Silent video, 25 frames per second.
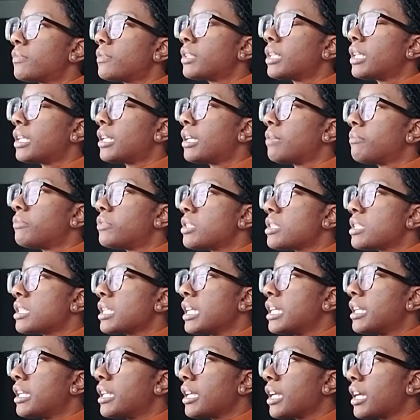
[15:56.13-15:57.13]
and I'm just
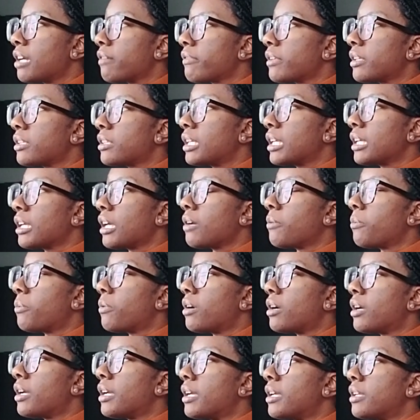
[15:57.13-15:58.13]
eating everything I
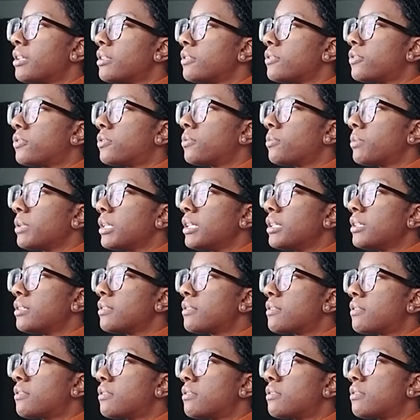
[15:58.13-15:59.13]
want,
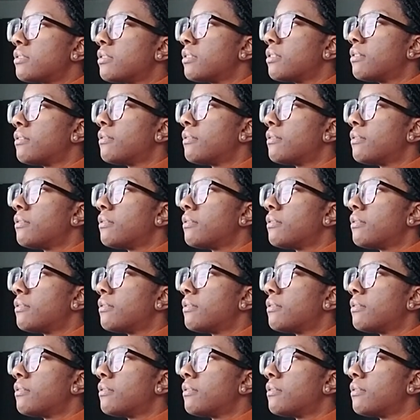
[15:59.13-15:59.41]
sweets